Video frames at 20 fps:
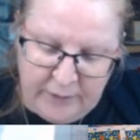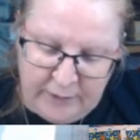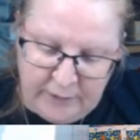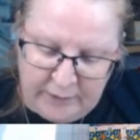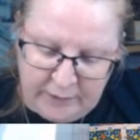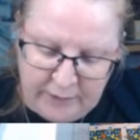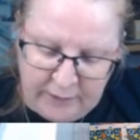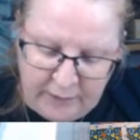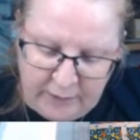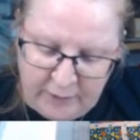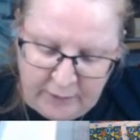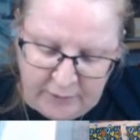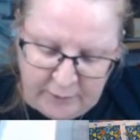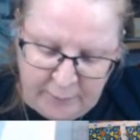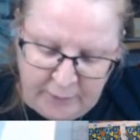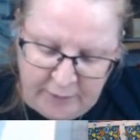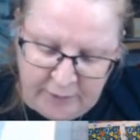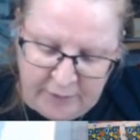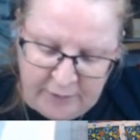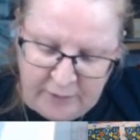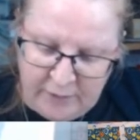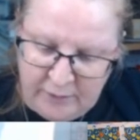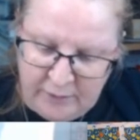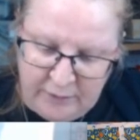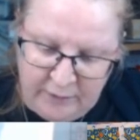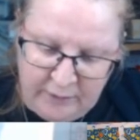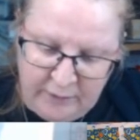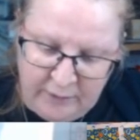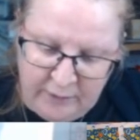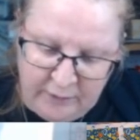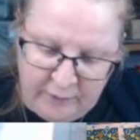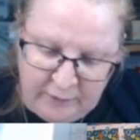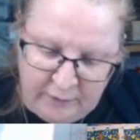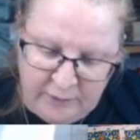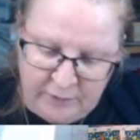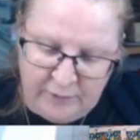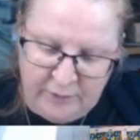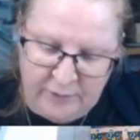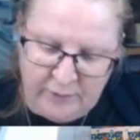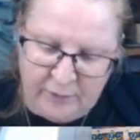yeah, I spent
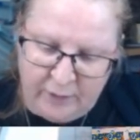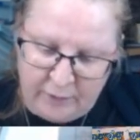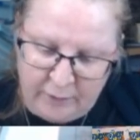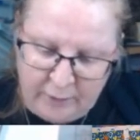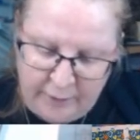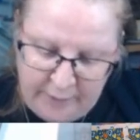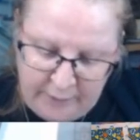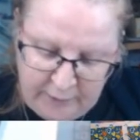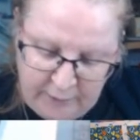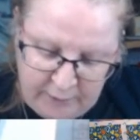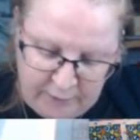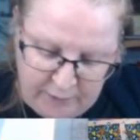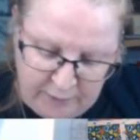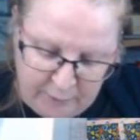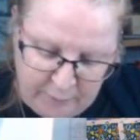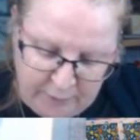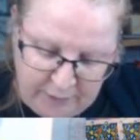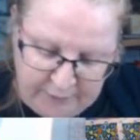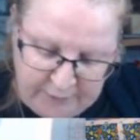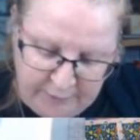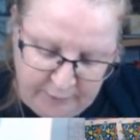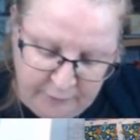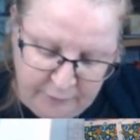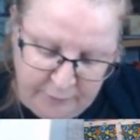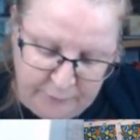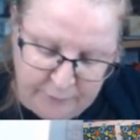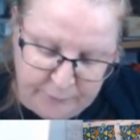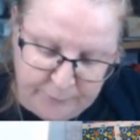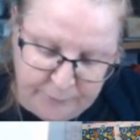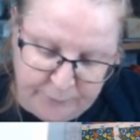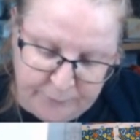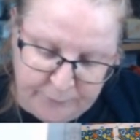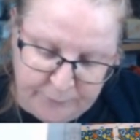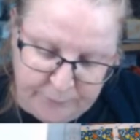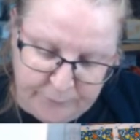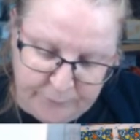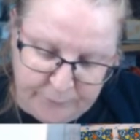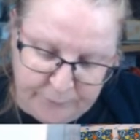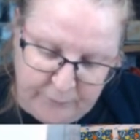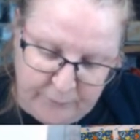years psychoanalyzing myself
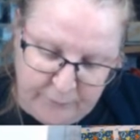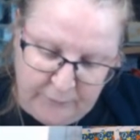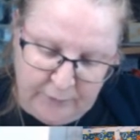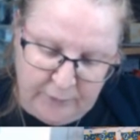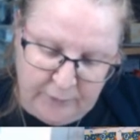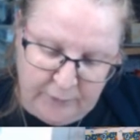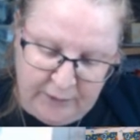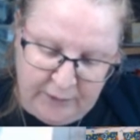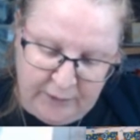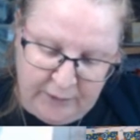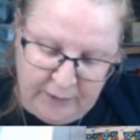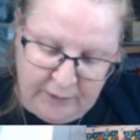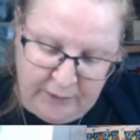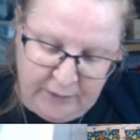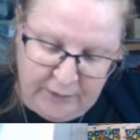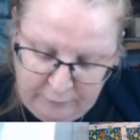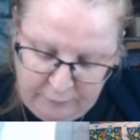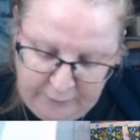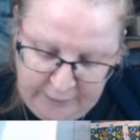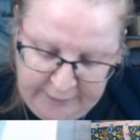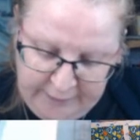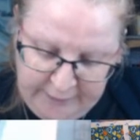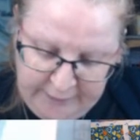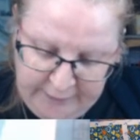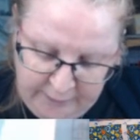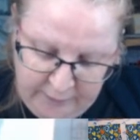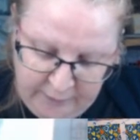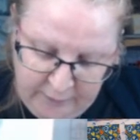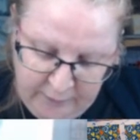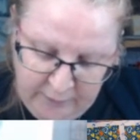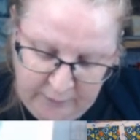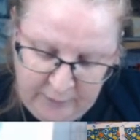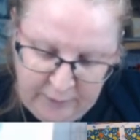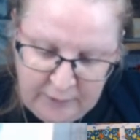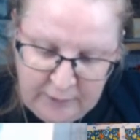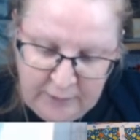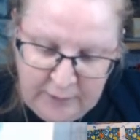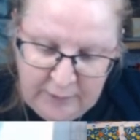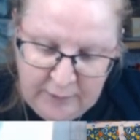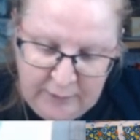and reading
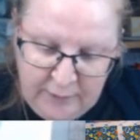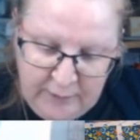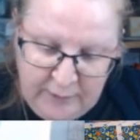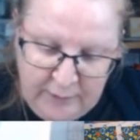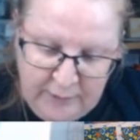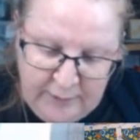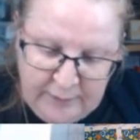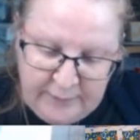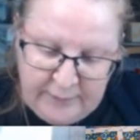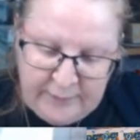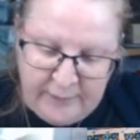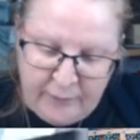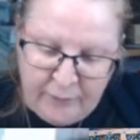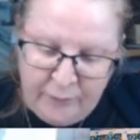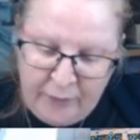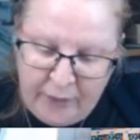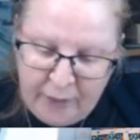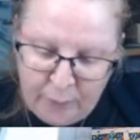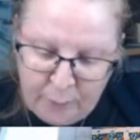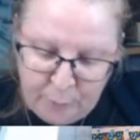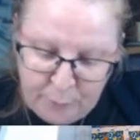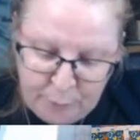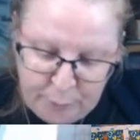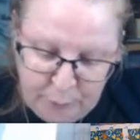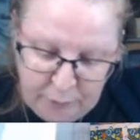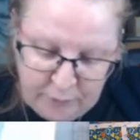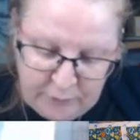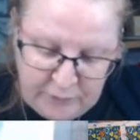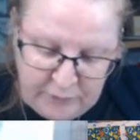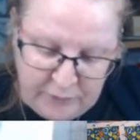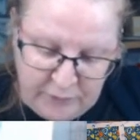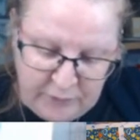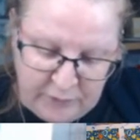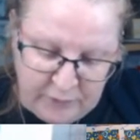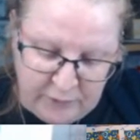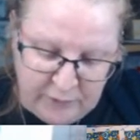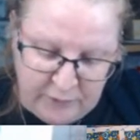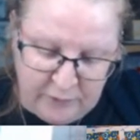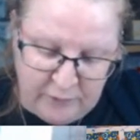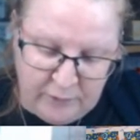self-help books
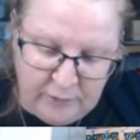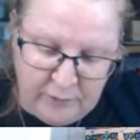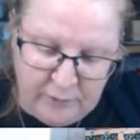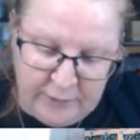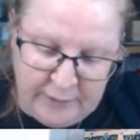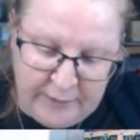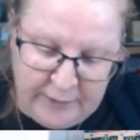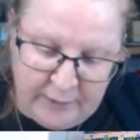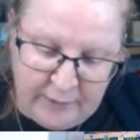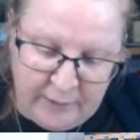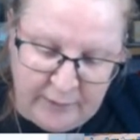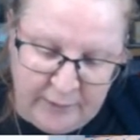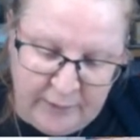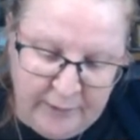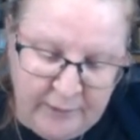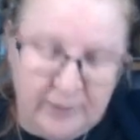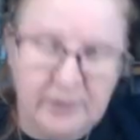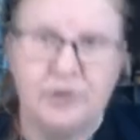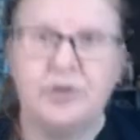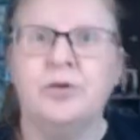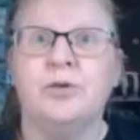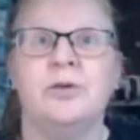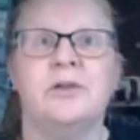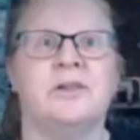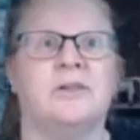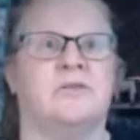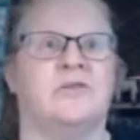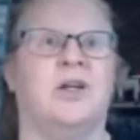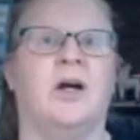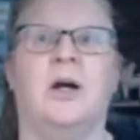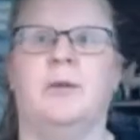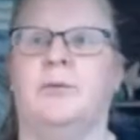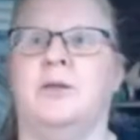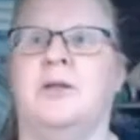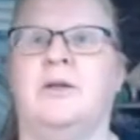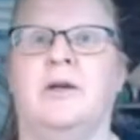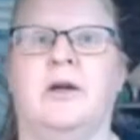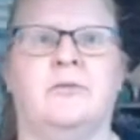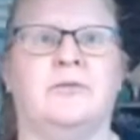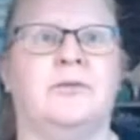and all that kind of thing. The joys of time that
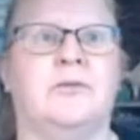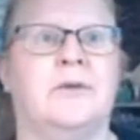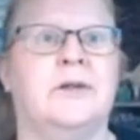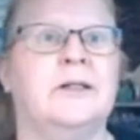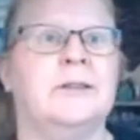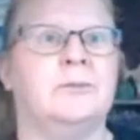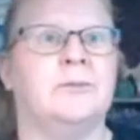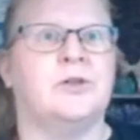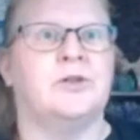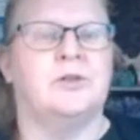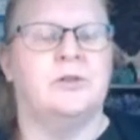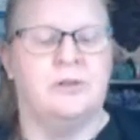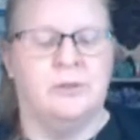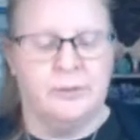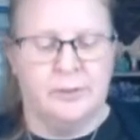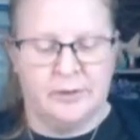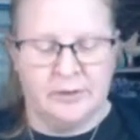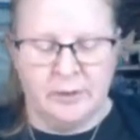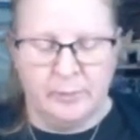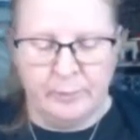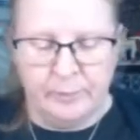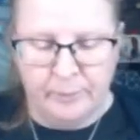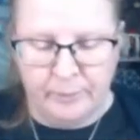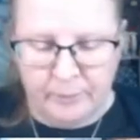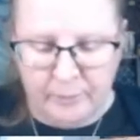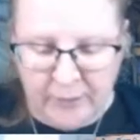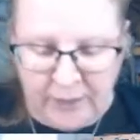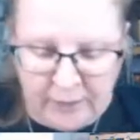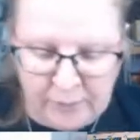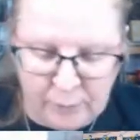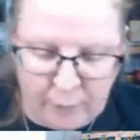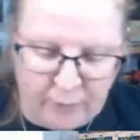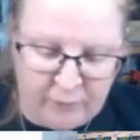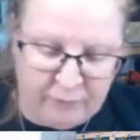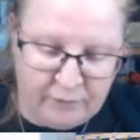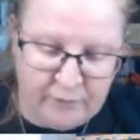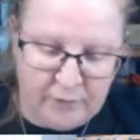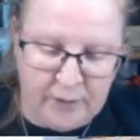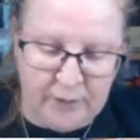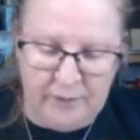you have available to you as a housewife.
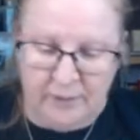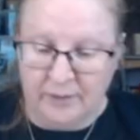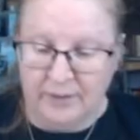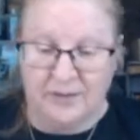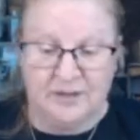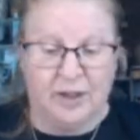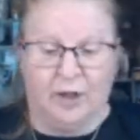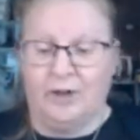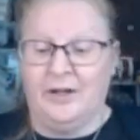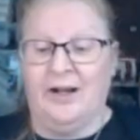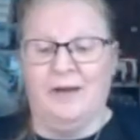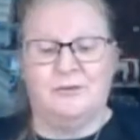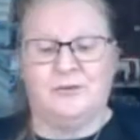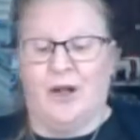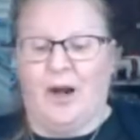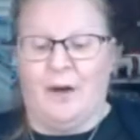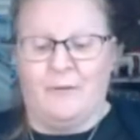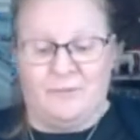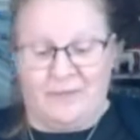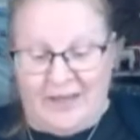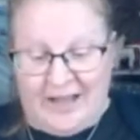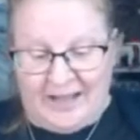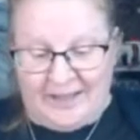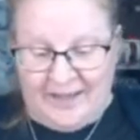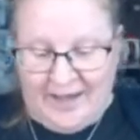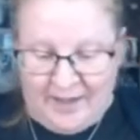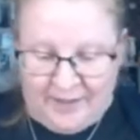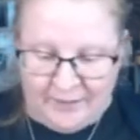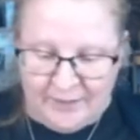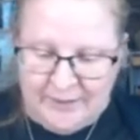I don't have time for that now.